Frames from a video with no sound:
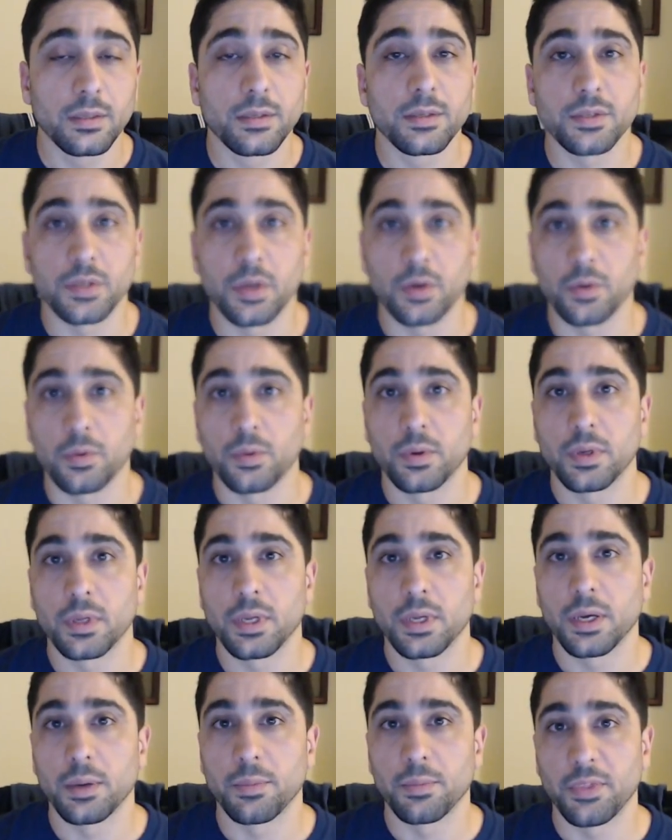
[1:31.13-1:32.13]
So
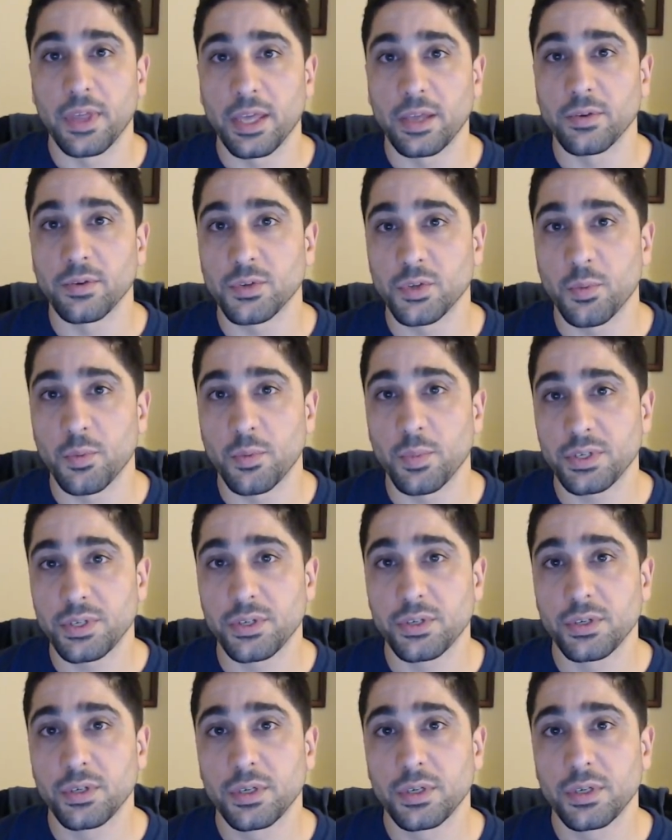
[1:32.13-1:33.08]
um, thank you so much,